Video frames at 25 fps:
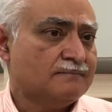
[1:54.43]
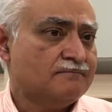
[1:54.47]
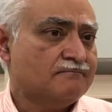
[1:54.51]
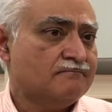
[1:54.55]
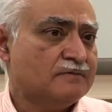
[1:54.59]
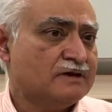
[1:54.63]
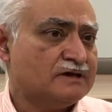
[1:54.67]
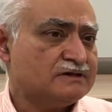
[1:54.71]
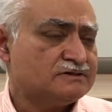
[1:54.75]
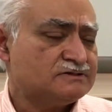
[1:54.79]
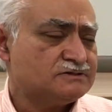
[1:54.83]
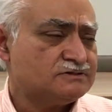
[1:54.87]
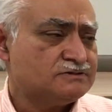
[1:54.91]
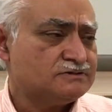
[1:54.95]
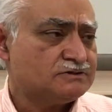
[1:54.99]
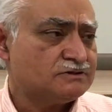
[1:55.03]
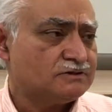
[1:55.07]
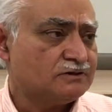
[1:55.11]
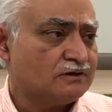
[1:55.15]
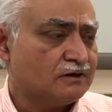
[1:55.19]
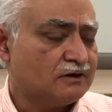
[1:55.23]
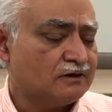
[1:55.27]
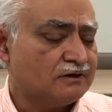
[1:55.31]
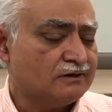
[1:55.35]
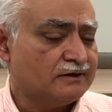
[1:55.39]

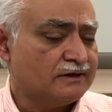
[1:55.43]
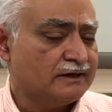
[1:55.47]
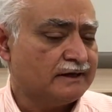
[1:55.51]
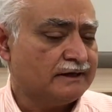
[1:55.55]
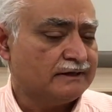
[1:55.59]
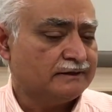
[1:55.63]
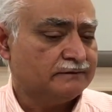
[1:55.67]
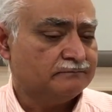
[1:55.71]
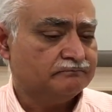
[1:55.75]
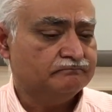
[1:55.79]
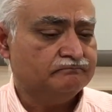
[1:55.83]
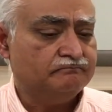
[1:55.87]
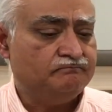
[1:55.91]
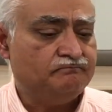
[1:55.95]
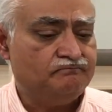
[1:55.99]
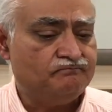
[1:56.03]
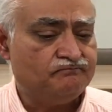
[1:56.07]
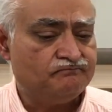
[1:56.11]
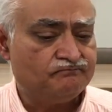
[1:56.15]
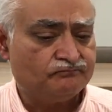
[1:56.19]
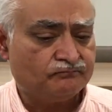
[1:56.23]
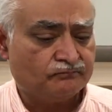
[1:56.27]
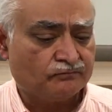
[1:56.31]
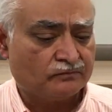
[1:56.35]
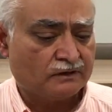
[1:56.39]
Messenger
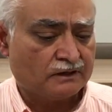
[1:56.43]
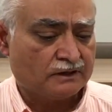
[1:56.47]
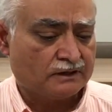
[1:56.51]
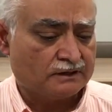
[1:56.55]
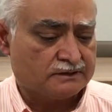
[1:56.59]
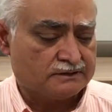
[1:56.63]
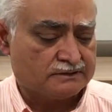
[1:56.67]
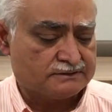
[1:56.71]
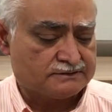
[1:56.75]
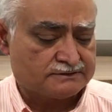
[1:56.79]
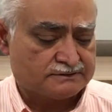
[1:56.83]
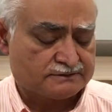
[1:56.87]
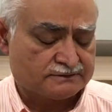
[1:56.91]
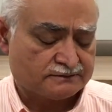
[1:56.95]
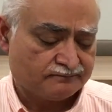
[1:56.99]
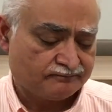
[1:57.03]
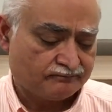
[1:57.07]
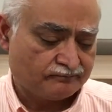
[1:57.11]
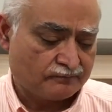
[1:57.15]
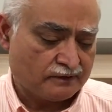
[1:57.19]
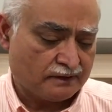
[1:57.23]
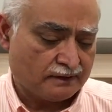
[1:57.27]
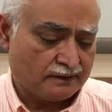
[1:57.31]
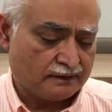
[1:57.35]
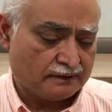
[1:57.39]
RNA is
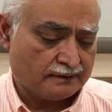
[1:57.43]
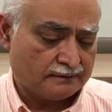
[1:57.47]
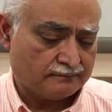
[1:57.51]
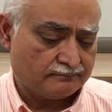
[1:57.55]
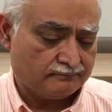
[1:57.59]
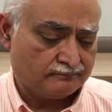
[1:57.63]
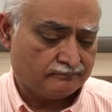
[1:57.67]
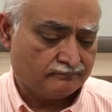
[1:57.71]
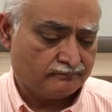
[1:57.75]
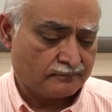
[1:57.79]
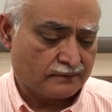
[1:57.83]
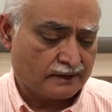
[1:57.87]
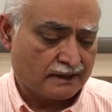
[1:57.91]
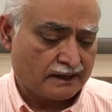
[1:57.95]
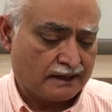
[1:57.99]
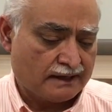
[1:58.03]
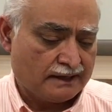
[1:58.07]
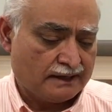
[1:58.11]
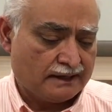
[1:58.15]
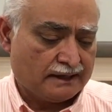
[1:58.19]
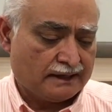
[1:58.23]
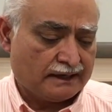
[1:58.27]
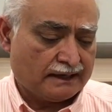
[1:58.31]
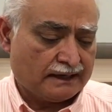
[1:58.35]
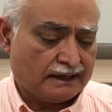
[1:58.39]

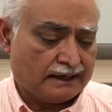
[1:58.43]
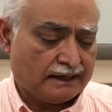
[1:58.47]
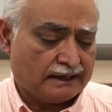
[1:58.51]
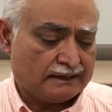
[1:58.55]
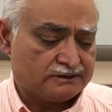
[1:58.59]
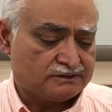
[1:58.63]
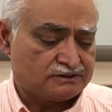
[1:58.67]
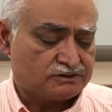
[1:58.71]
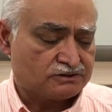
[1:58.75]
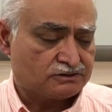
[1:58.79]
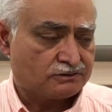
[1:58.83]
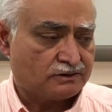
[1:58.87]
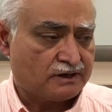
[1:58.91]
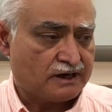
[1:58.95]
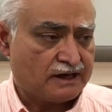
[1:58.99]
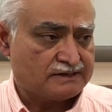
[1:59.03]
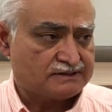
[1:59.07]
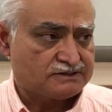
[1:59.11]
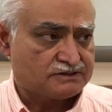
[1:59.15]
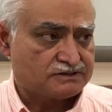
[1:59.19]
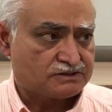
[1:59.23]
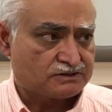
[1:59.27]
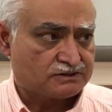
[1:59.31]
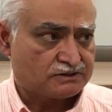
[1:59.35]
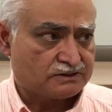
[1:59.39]
a
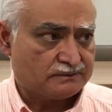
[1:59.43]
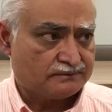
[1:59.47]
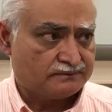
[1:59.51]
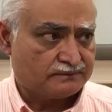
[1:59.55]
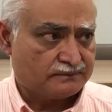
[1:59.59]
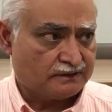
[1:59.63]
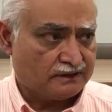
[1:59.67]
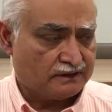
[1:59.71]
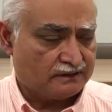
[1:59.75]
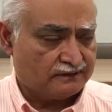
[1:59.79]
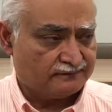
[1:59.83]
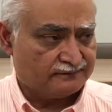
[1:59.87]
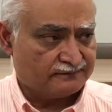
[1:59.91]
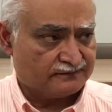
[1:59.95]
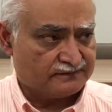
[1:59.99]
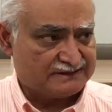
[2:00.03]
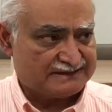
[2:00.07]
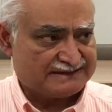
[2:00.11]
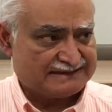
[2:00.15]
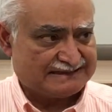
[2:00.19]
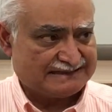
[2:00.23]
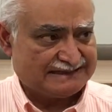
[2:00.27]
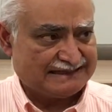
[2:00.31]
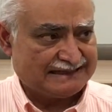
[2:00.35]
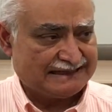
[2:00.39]
transcript of the
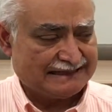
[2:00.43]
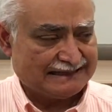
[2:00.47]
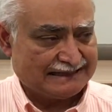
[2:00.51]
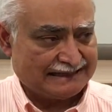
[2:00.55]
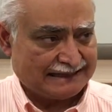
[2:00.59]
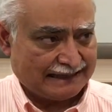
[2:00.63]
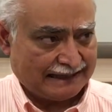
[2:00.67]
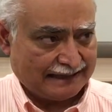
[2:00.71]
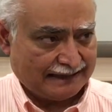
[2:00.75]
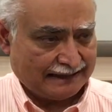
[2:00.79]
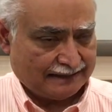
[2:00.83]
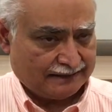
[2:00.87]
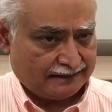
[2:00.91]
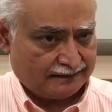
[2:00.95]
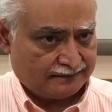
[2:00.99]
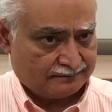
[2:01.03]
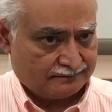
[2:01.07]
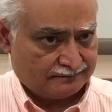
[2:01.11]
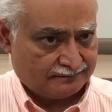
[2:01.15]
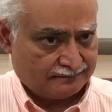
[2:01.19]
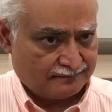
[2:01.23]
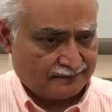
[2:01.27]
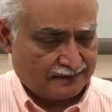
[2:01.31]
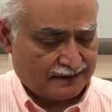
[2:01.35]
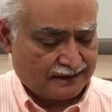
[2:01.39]
DNA
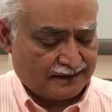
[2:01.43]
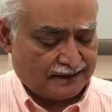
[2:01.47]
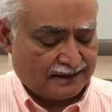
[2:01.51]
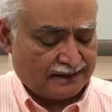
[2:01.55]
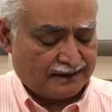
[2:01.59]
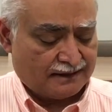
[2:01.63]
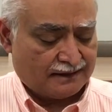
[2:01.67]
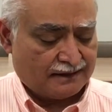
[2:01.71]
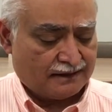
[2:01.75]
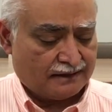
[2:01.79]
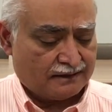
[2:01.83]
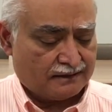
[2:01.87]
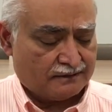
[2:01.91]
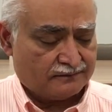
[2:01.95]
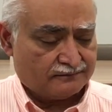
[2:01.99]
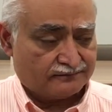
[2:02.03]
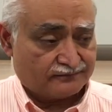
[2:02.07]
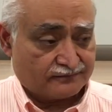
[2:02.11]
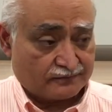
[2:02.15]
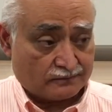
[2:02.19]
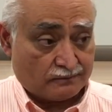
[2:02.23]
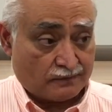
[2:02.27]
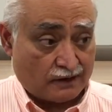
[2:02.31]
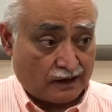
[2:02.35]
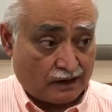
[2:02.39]

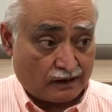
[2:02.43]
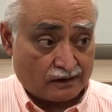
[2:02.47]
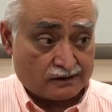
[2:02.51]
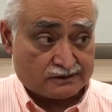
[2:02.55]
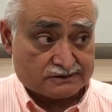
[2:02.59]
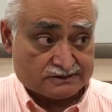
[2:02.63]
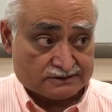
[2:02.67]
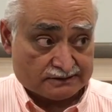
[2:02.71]
from our